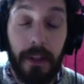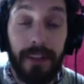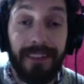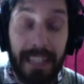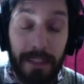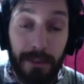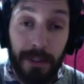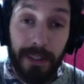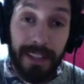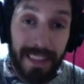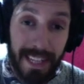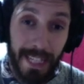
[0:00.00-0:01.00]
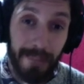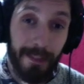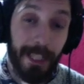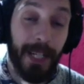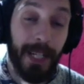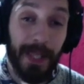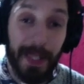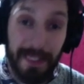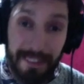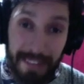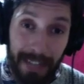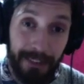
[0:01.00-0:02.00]
See if you can think of another
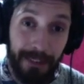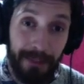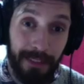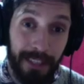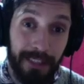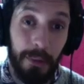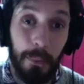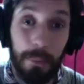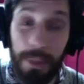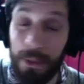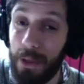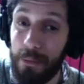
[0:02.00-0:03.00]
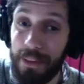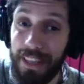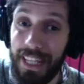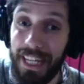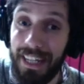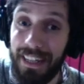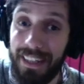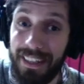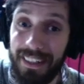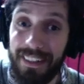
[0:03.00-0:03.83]
section of this. So build up on that.